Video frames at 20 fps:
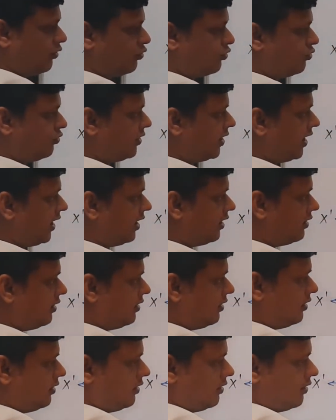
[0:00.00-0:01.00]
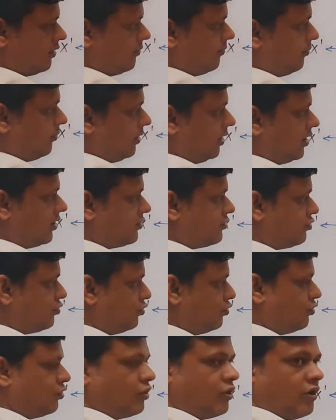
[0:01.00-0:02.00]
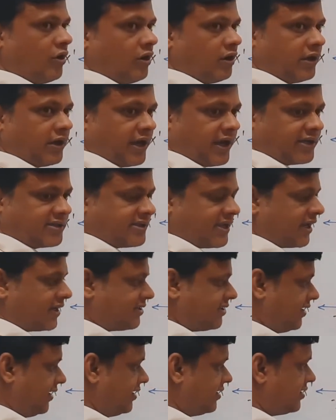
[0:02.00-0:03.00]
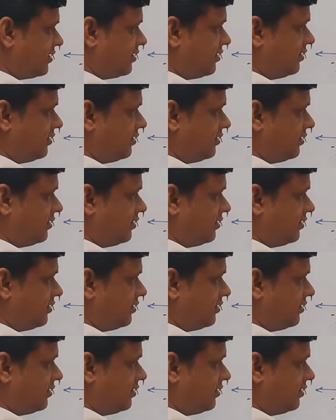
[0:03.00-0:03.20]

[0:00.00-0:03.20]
to take plus 2 on x-axis